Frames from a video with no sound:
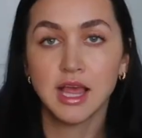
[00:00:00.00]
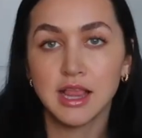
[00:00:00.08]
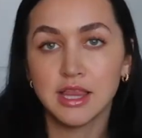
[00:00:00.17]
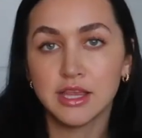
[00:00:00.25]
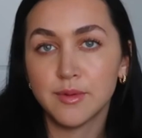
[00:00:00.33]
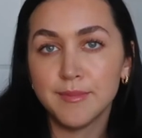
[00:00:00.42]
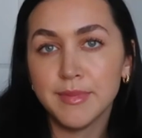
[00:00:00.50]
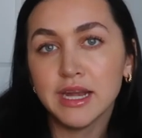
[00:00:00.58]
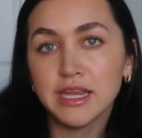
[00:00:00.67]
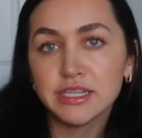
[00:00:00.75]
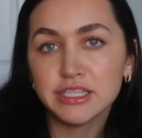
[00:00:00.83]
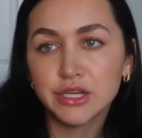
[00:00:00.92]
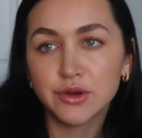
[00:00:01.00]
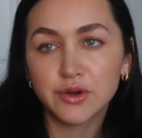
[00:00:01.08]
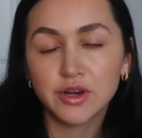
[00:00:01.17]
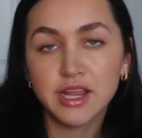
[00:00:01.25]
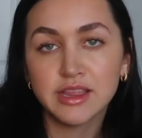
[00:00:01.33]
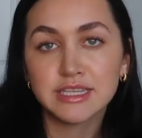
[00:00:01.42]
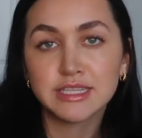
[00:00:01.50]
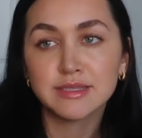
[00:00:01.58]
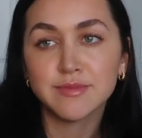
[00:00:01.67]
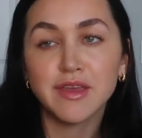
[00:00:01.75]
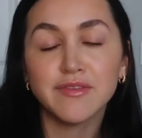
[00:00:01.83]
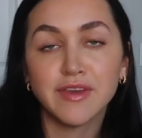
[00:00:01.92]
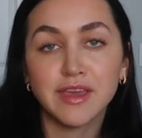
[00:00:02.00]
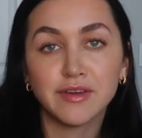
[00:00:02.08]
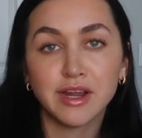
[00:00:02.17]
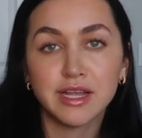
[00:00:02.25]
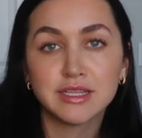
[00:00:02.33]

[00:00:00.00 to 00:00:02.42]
A mini deodorant. This is my favorite.